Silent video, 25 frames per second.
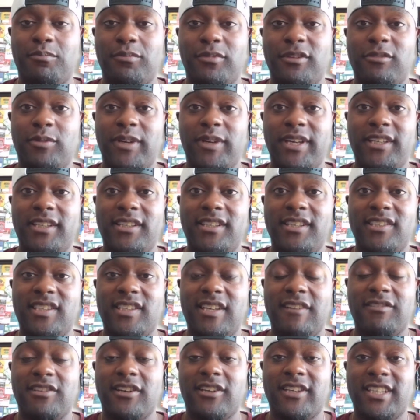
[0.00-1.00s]
between
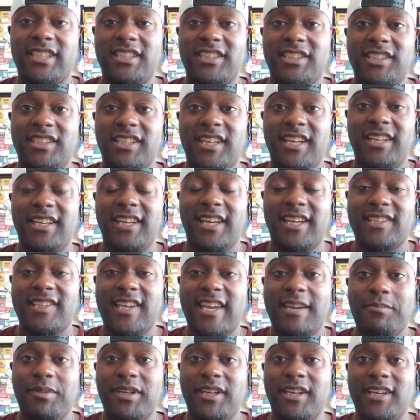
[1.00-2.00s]
Steve Sarkisian and Nick
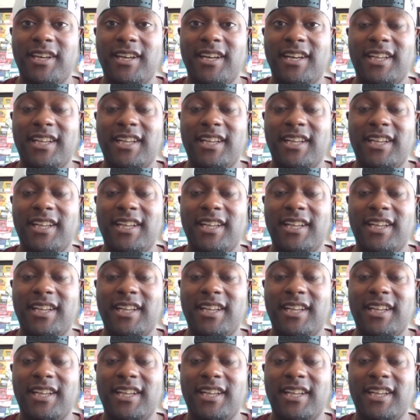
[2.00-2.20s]
Saban.